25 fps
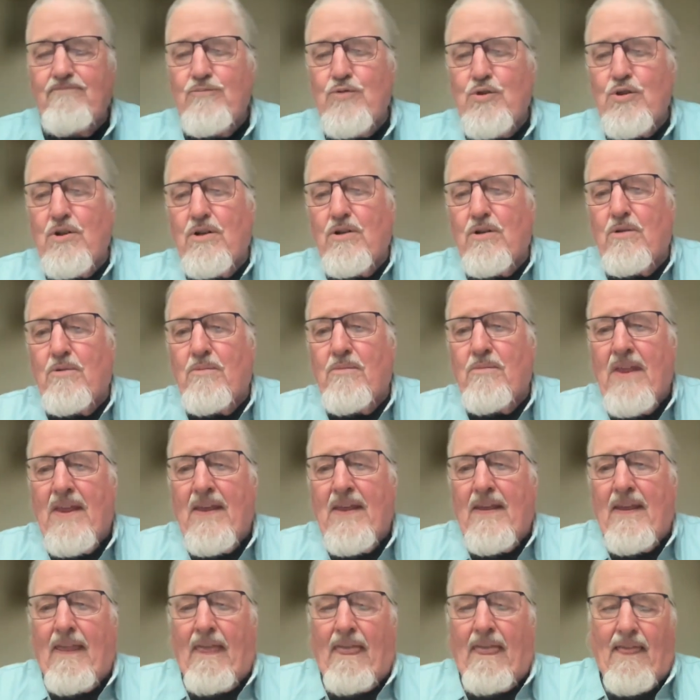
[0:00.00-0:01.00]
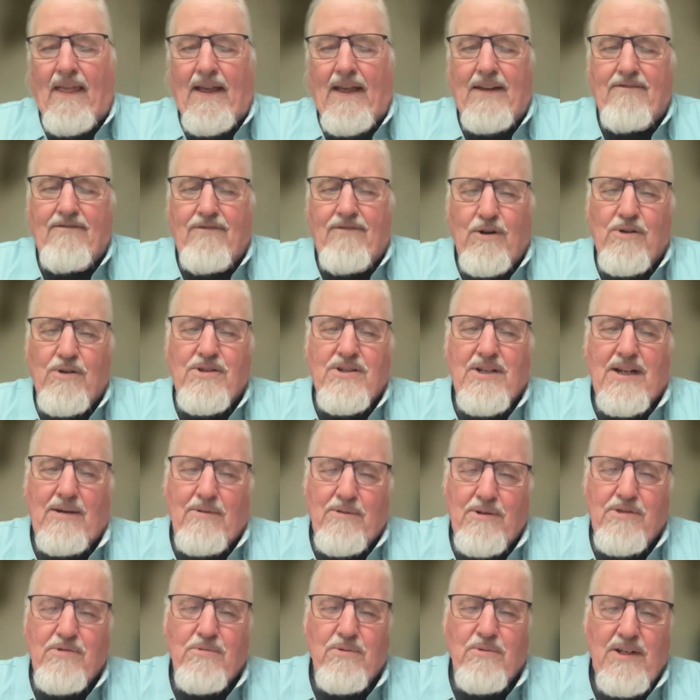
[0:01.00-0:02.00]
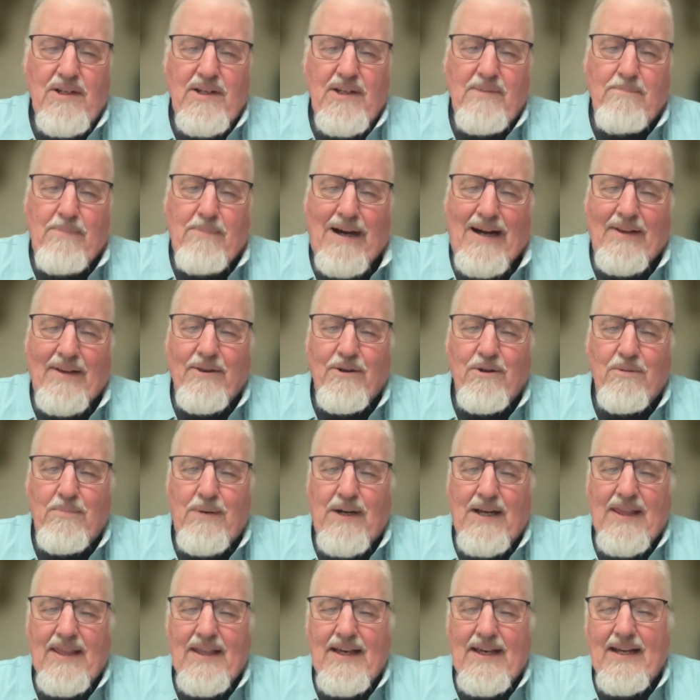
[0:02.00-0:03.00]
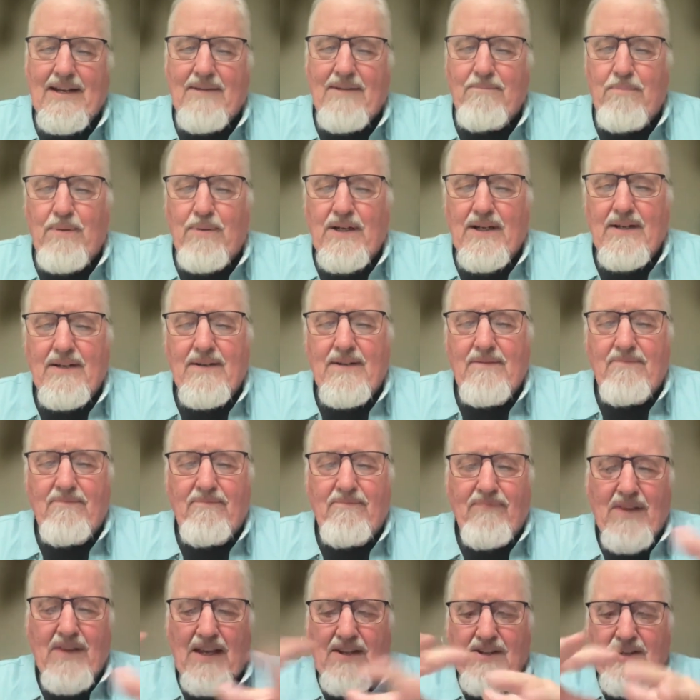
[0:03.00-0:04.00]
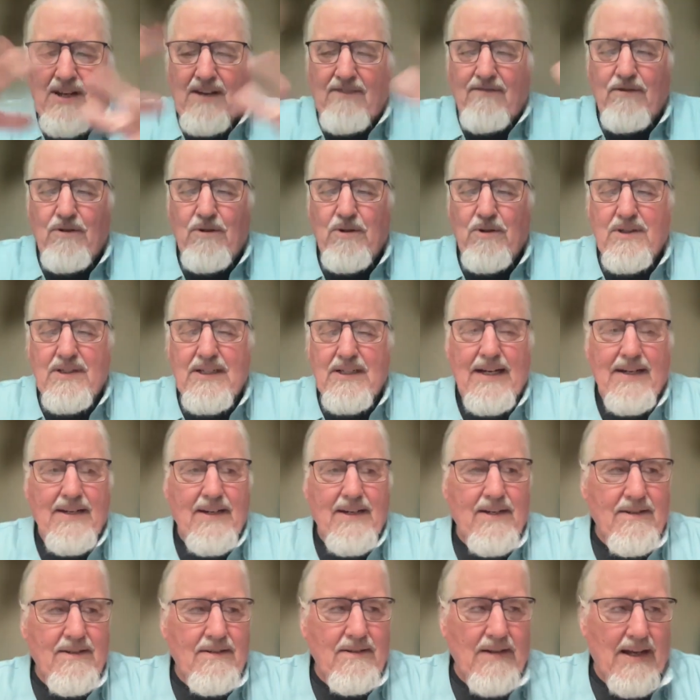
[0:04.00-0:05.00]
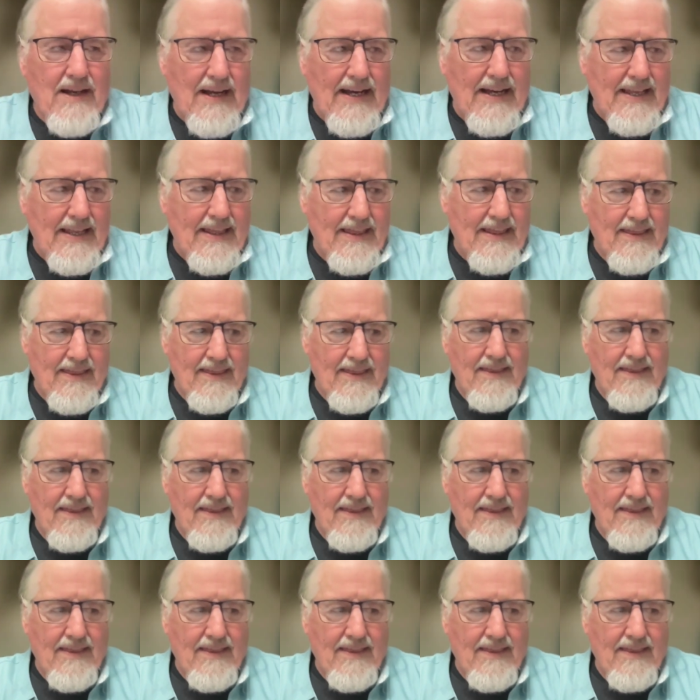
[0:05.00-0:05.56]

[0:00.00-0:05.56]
So at first I was really bothered by that, but as I've looked at it, I